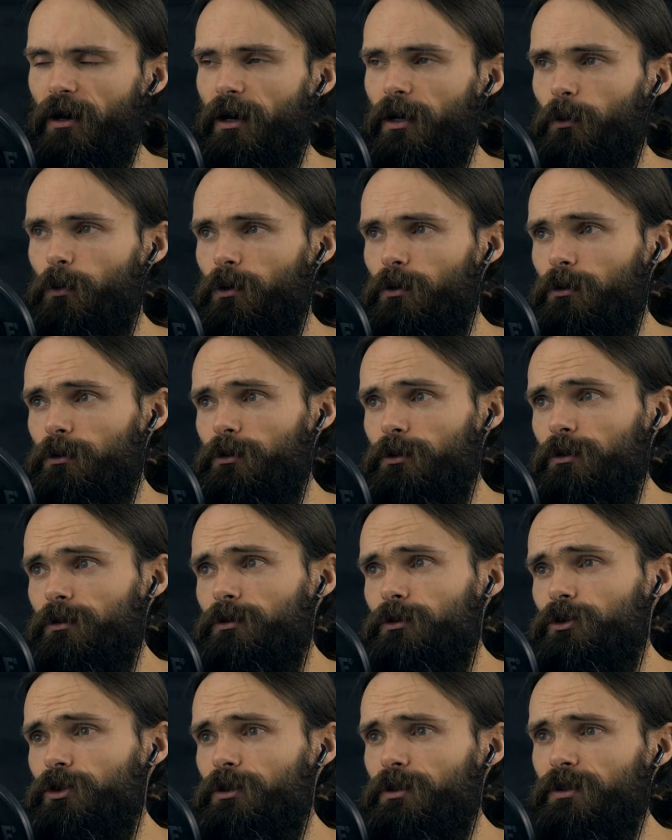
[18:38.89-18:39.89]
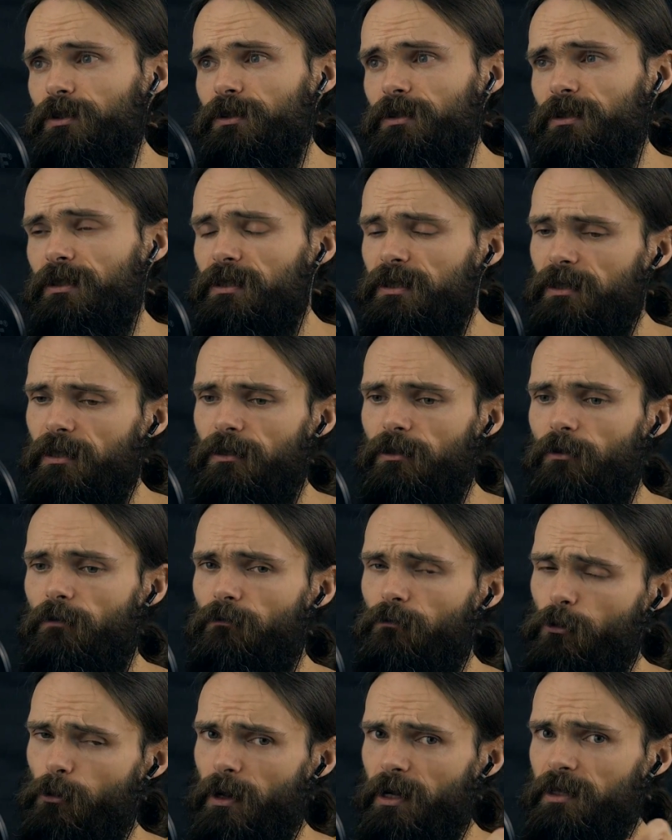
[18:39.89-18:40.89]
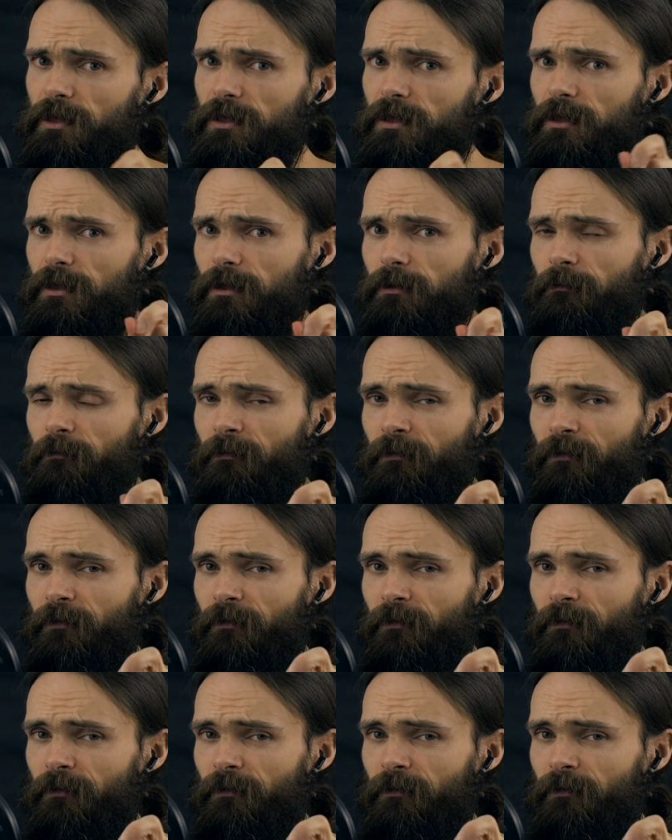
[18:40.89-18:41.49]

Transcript: I would just, instead of writing,